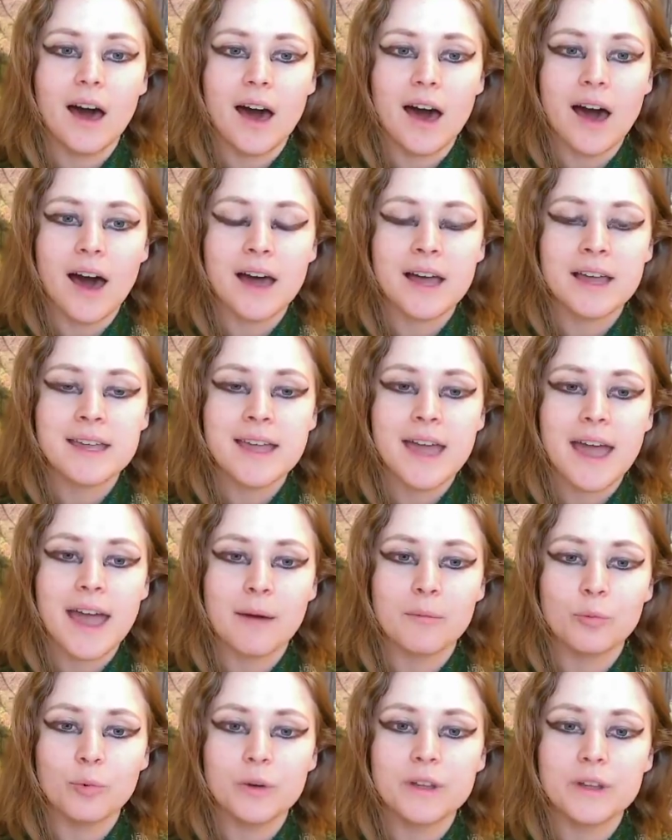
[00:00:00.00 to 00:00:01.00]
I
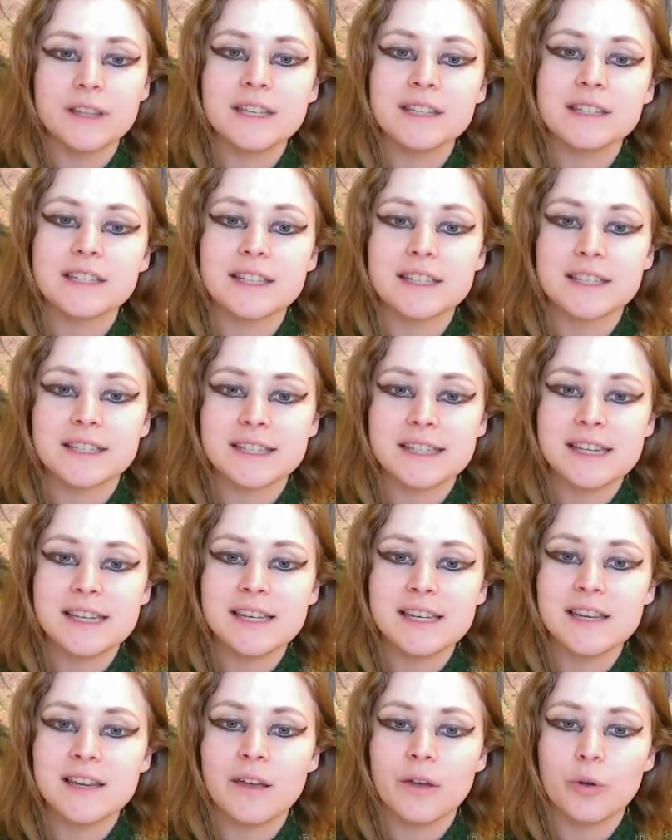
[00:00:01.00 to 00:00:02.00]
am willing to
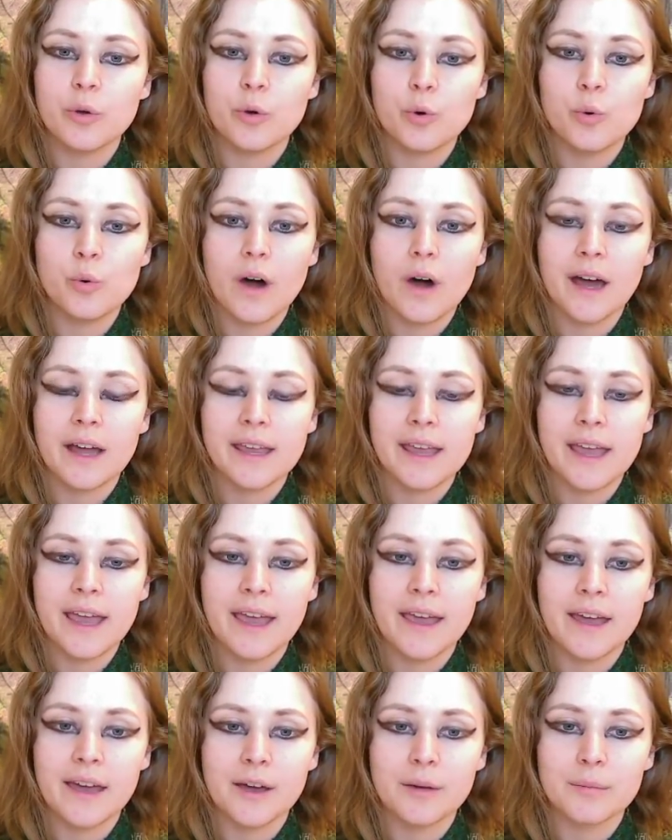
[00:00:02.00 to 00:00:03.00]
see who I
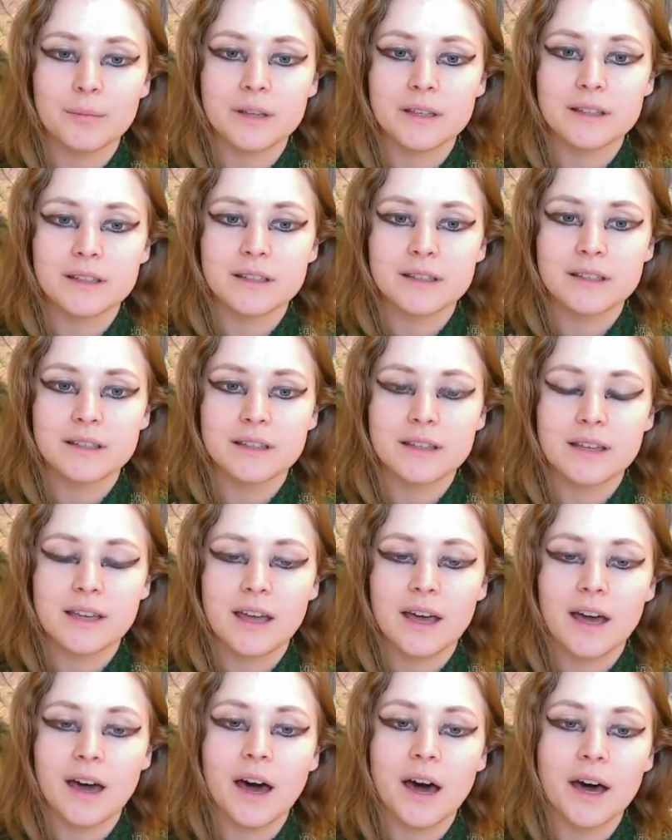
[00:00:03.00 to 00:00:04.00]
am.
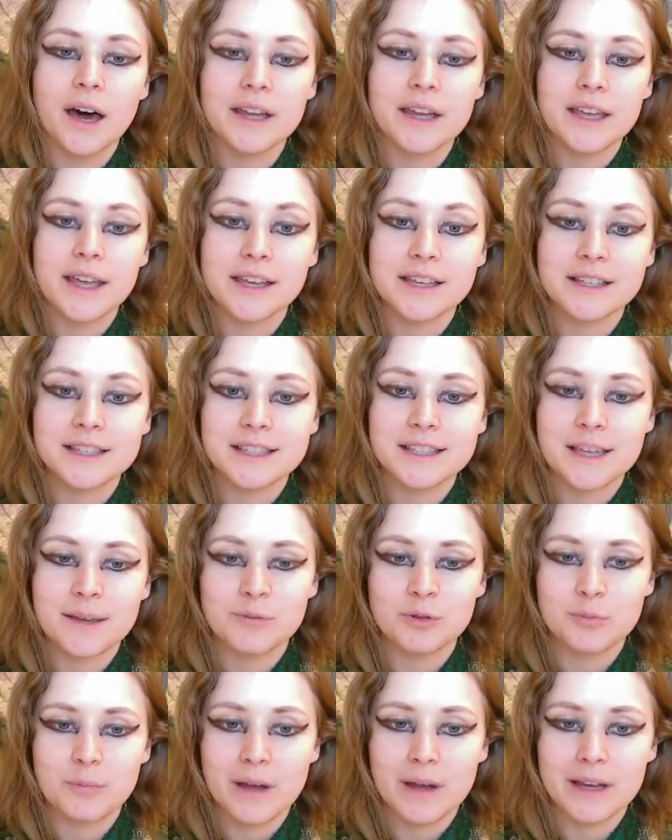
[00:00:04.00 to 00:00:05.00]
I
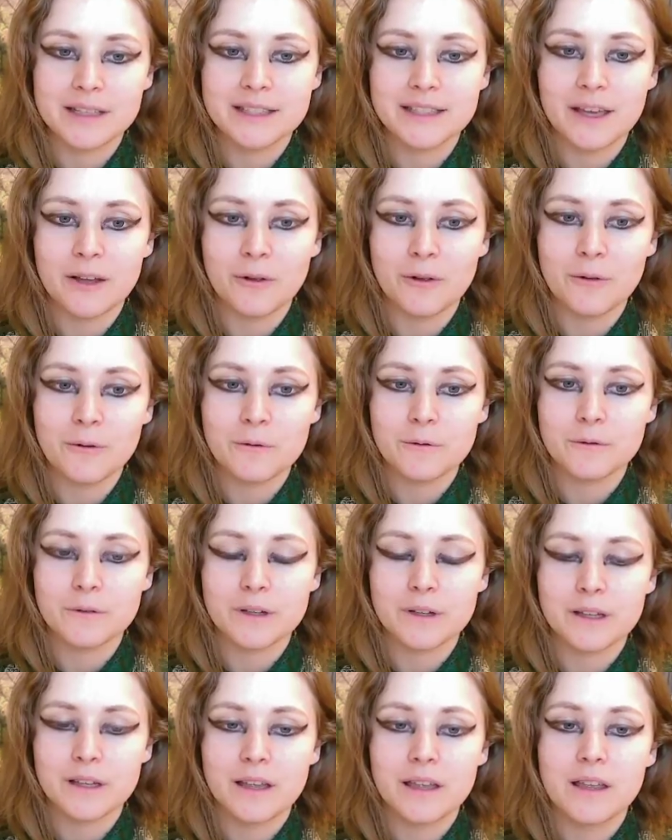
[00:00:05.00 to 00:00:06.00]
accept myself.
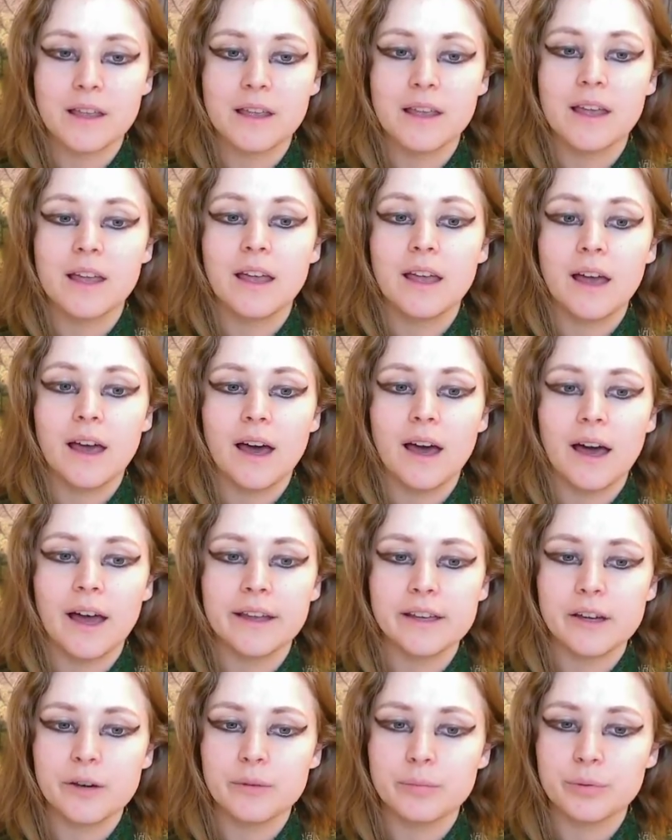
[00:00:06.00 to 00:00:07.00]
I
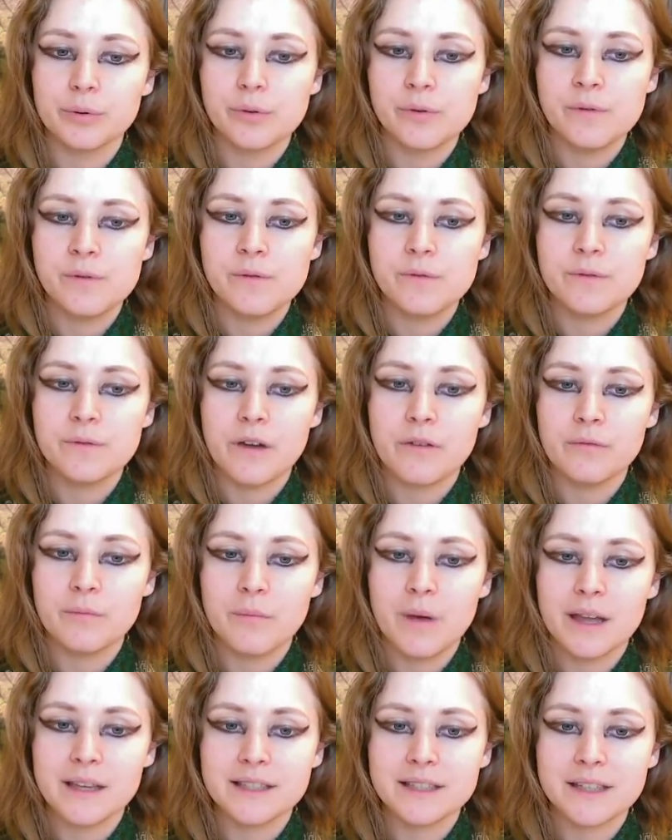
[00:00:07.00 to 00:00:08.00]
approve of
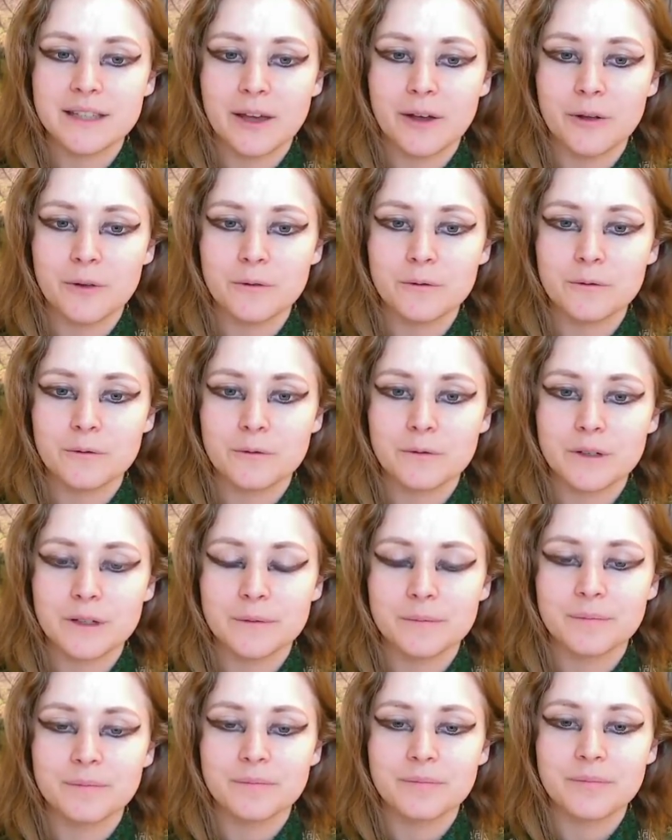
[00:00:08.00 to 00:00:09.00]
myself.
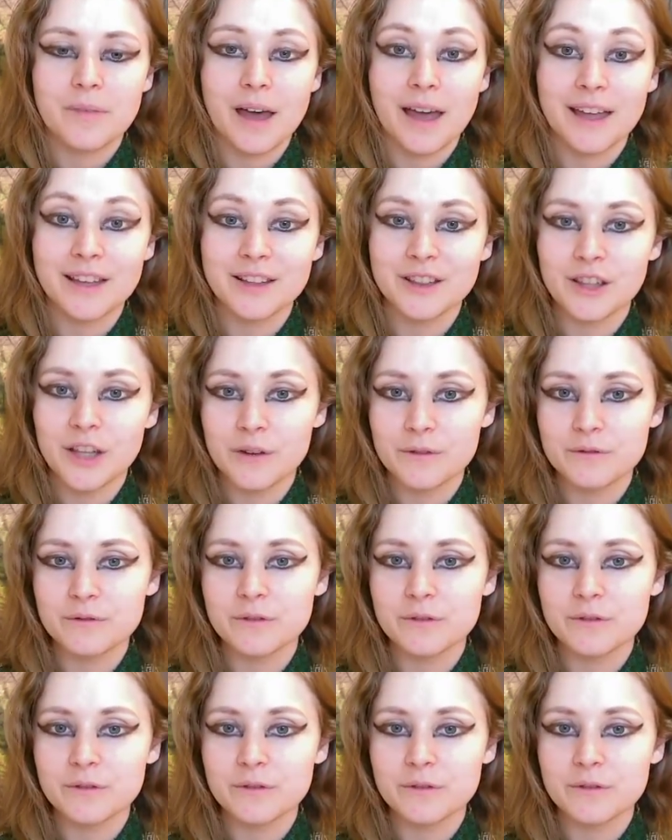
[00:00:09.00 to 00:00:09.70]
I love